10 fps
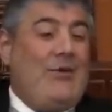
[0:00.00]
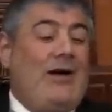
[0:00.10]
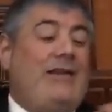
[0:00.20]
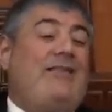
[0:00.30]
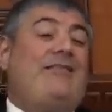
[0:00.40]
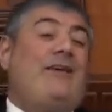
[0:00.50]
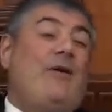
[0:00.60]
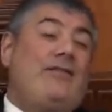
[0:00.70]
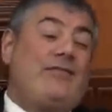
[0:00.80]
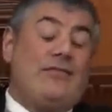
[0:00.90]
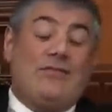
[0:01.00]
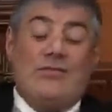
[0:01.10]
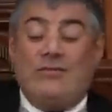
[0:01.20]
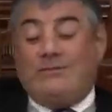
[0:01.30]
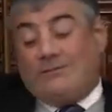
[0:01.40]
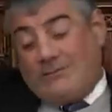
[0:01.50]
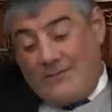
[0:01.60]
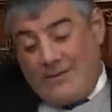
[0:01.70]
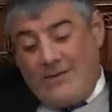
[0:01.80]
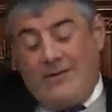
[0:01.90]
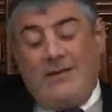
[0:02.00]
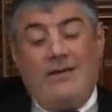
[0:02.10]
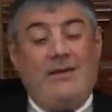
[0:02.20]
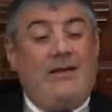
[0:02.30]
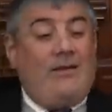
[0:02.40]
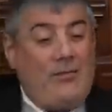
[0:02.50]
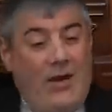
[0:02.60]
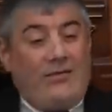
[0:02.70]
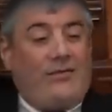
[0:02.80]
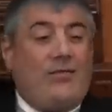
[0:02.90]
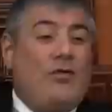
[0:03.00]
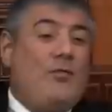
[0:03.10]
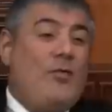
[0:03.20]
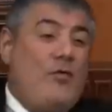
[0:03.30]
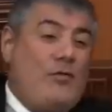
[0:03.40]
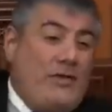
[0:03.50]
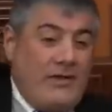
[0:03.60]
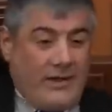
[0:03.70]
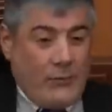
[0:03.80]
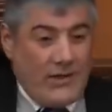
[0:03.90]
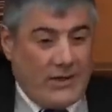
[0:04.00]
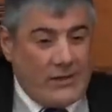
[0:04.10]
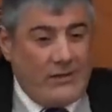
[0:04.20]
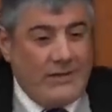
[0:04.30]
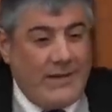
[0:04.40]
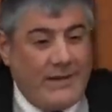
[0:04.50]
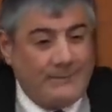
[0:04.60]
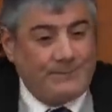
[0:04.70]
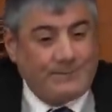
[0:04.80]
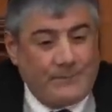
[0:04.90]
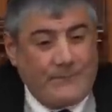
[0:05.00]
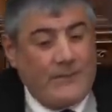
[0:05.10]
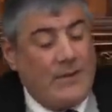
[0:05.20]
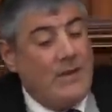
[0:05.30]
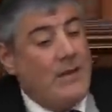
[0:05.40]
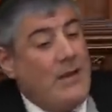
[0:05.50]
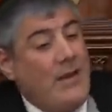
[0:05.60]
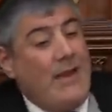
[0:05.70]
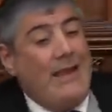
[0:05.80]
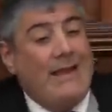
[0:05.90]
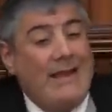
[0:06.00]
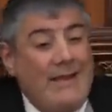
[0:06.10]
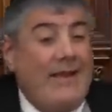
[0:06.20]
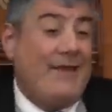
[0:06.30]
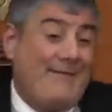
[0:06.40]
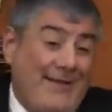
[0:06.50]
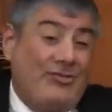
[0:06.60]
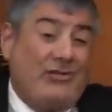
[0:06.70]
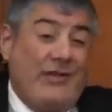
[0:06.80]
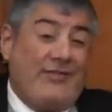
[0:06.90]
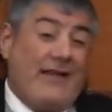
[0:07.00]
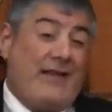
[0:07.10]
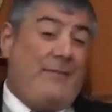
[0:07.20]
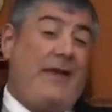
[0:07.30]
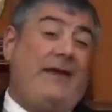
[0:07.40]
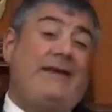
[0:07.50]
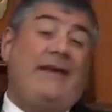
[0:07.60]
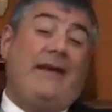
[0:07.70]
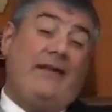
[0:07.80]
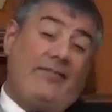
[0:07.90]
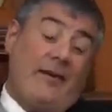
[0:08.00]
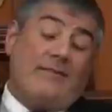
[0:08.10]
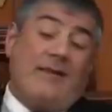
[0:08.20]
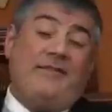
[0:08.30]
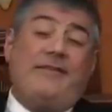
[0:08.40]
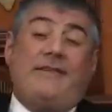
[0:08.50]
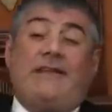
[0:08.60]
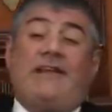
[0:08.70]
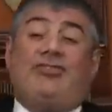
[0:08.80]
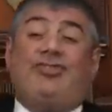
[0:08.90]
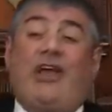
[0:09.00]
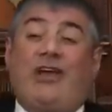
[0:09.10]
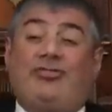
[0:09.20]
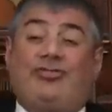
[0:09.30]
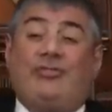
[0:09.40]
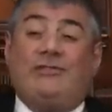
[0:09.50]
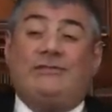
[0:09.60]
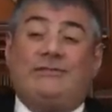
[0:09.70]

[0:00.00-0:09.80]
What Itzik wants to do? Wants to move with the, with a girl there. He, eventually he's going to marry her, sometimes even in a church.